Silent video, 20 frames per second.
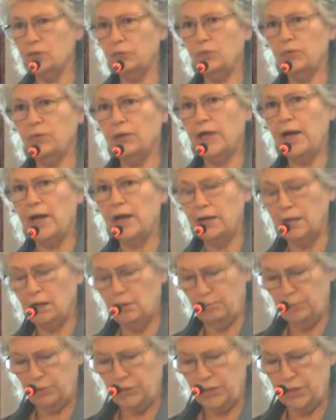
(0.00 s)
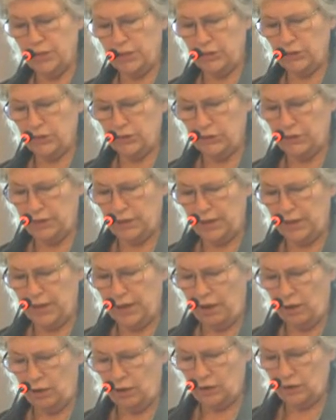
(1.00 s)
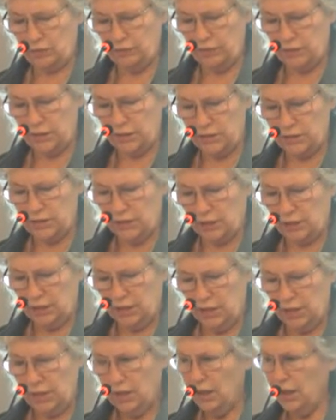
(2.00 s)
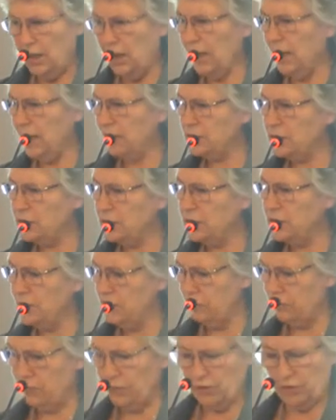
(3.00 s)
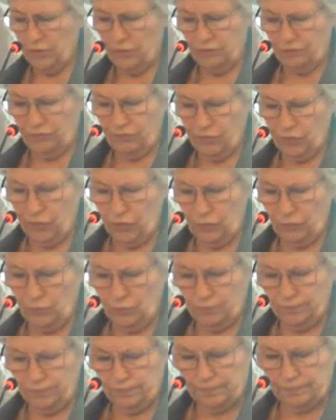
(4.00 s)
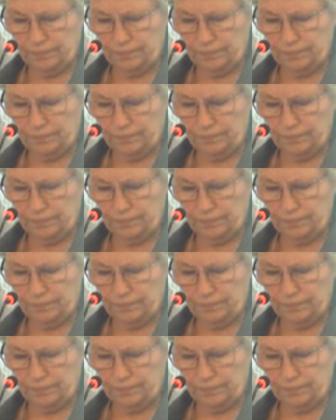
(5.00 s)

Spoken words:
creating a particularly characteristic exterior view,